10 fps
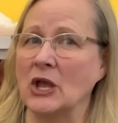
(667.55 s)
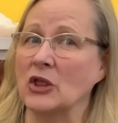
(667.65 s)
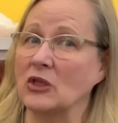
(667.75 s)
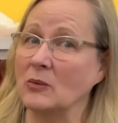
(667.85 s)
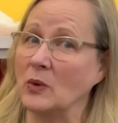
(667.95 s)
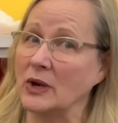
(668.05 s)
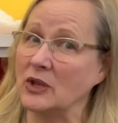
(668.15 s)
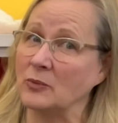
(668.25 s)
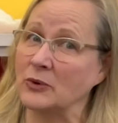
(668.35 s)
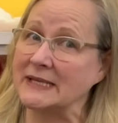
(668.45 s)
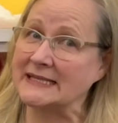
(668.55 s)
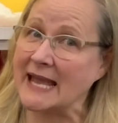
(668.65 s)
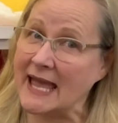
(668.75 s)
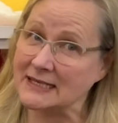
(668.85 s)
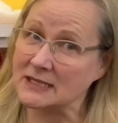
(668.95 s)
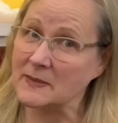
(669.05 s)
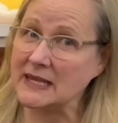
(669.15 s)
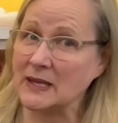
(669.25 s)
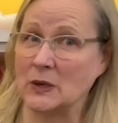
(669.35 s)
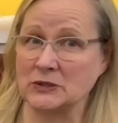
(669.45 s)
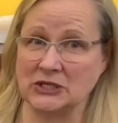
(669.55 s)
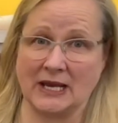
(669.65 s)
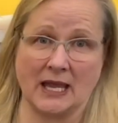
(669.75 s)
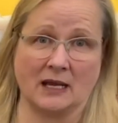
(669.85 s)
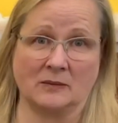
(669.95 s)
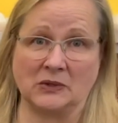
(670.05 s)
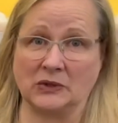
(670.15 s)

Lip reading: The more you pretend to be the ocean animal,